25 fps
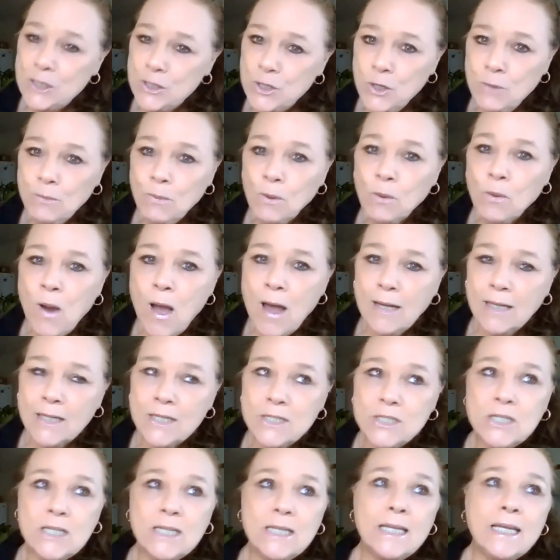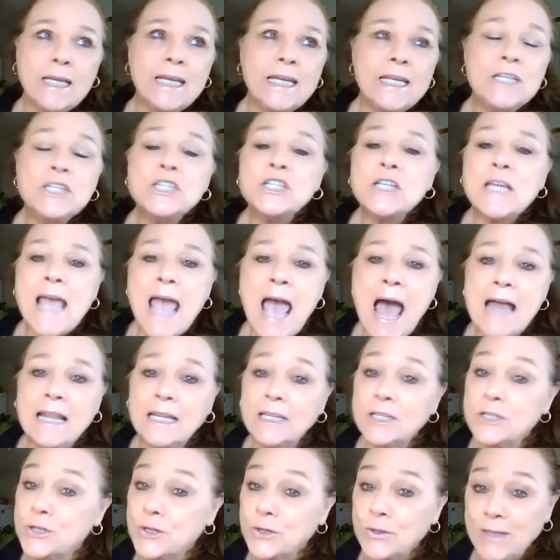In numerology, each
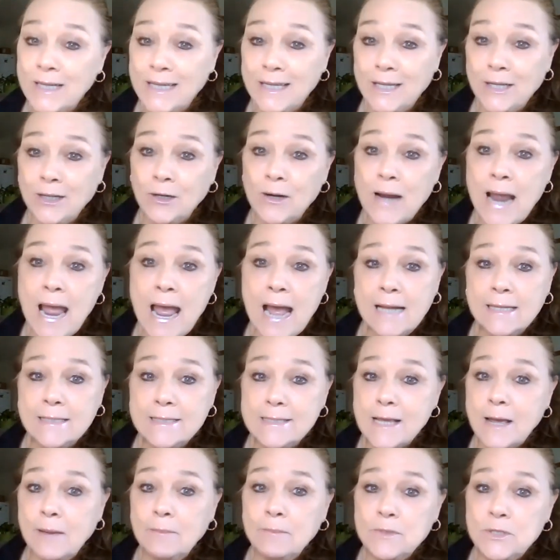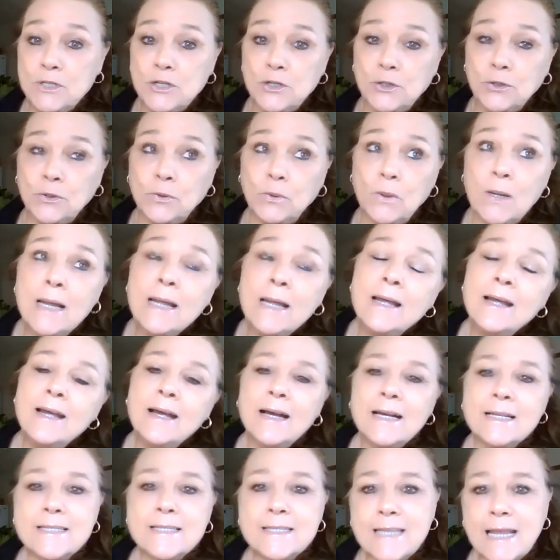calendar year adds up to
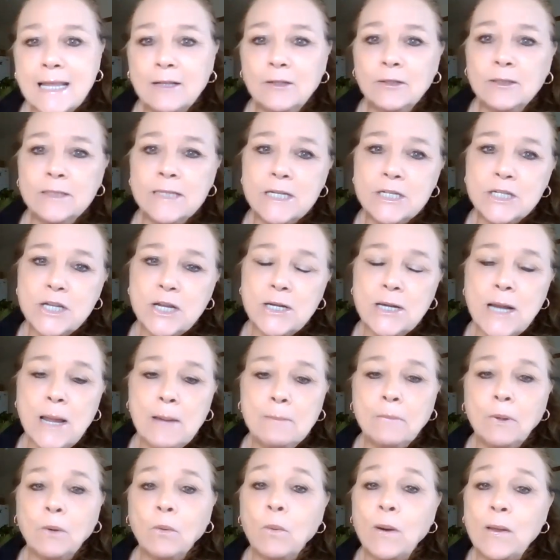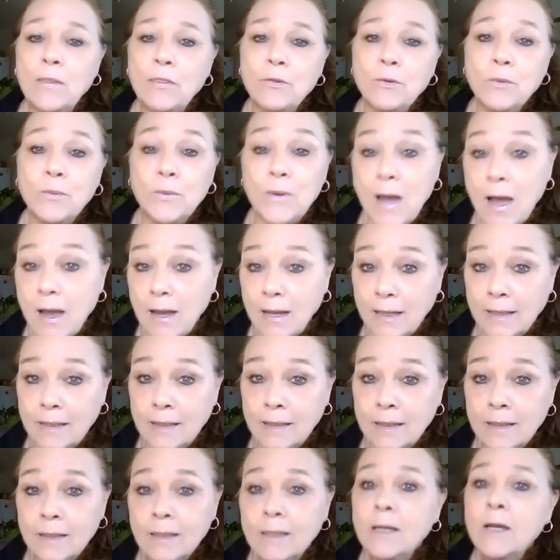a single digit number 1 through
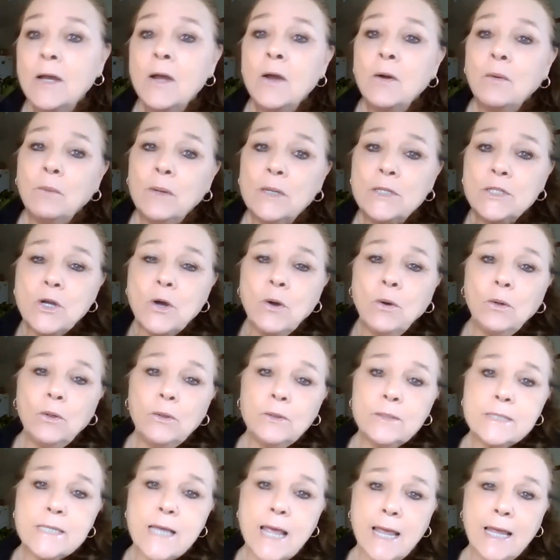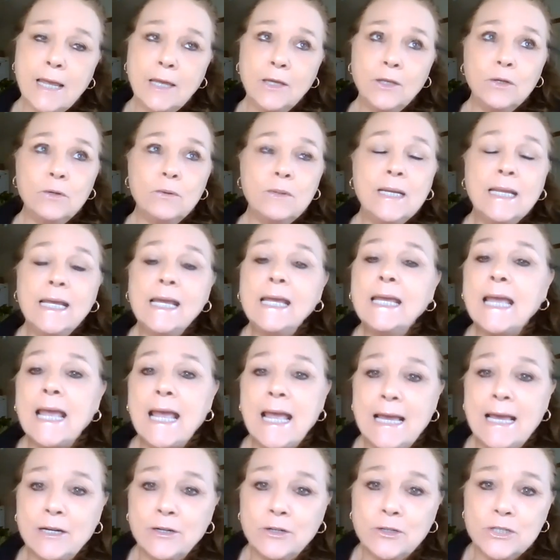9, which holds a
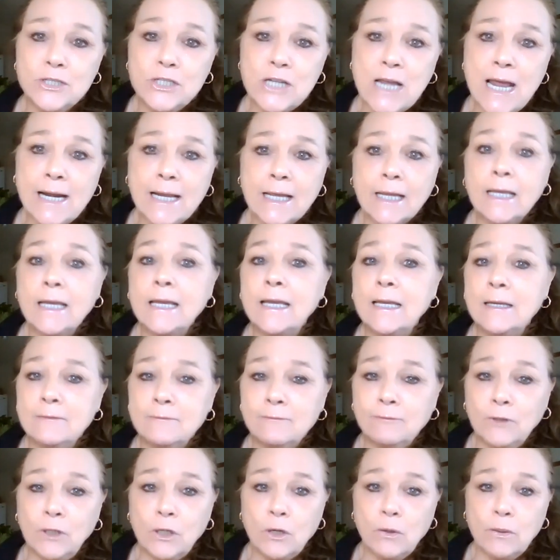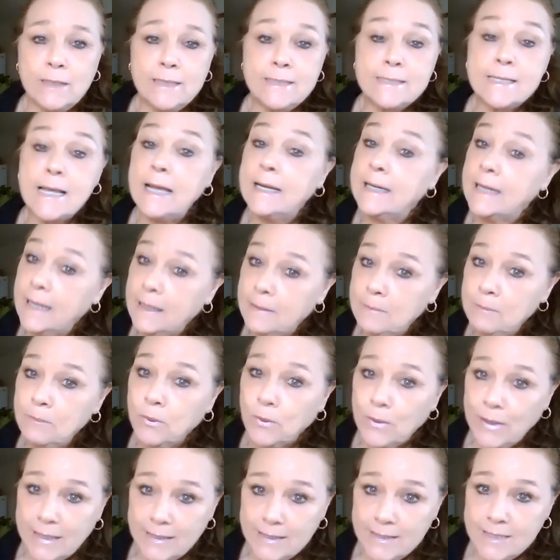unique energetic influence and
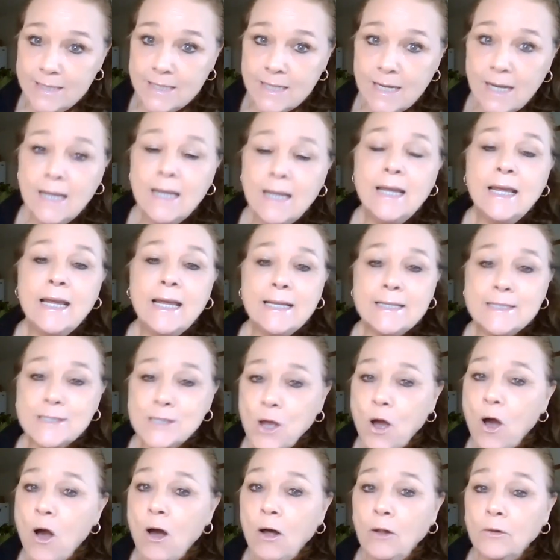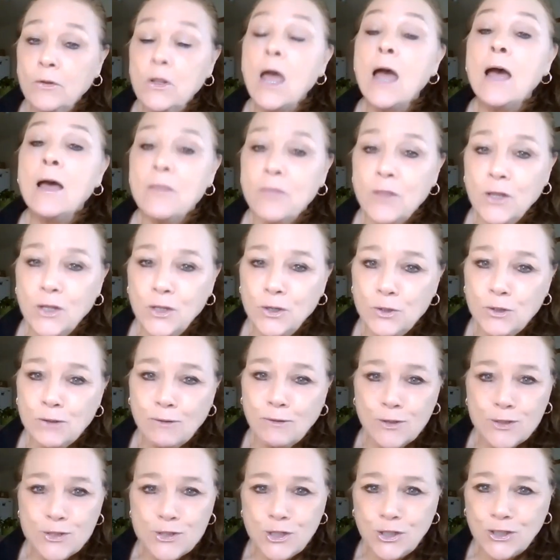imprint. It's called the
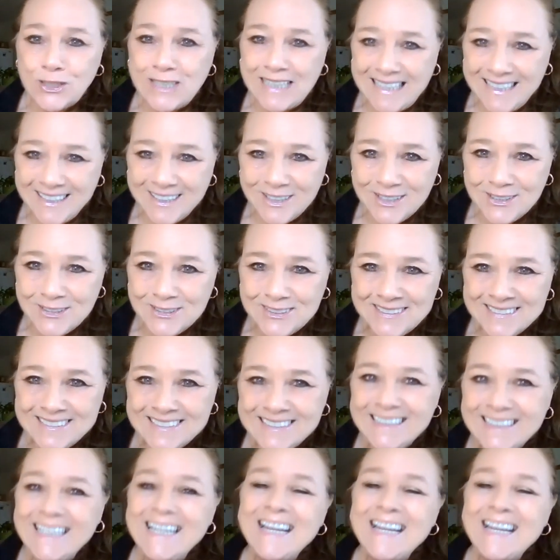universal year.